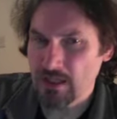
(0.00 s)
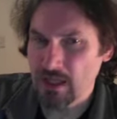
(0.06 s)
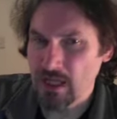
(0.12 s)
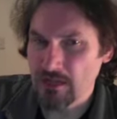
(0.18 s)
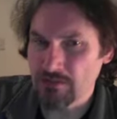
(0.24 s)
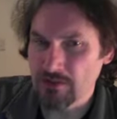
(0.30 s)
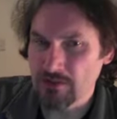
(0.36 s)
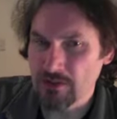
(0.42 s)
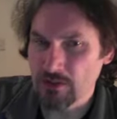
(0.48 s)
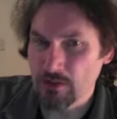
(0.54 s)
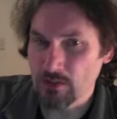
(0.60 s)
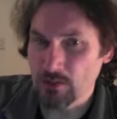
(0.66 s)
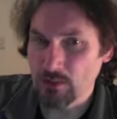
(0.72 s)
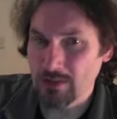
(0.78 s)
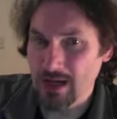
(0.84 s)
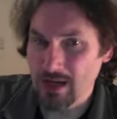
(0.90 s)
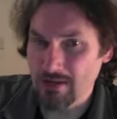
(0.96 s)
even
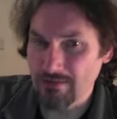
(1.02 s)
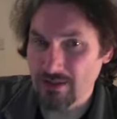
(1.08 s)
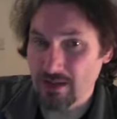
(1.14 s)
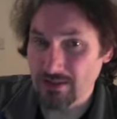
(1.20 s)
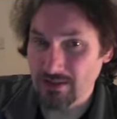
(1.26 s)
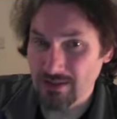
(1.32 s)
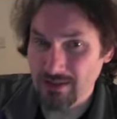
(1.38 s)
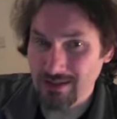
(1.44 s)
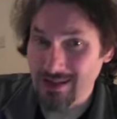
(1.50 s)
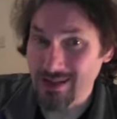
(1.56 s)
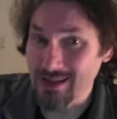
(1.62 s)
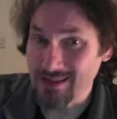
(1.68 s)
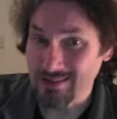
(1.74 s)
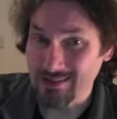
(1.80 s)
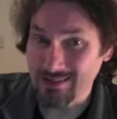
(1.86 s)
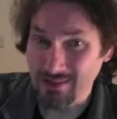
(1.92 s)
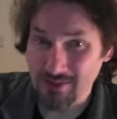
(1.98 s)
though I've got
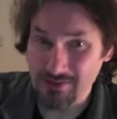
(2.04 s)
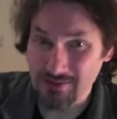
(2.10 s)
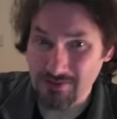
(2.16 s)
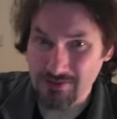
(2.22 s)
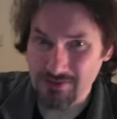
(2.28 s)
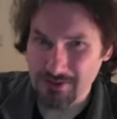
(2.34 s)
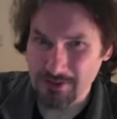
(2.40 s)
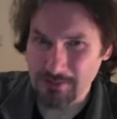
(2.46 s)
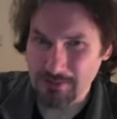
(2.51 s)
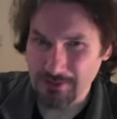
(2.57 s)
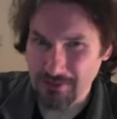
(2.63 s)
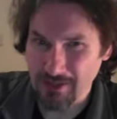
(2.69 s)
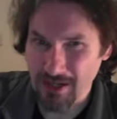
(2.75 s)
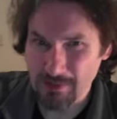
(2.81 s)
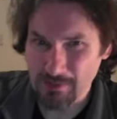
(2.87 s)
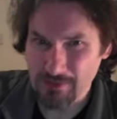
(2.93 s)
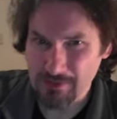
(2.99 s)
8,000
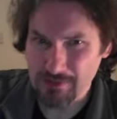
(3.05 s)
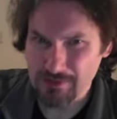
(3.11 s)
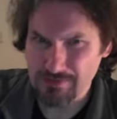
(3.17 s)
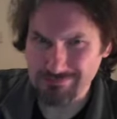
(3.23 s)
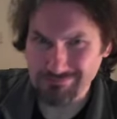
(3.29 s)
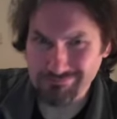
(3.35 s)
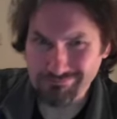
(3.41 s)
subscribers.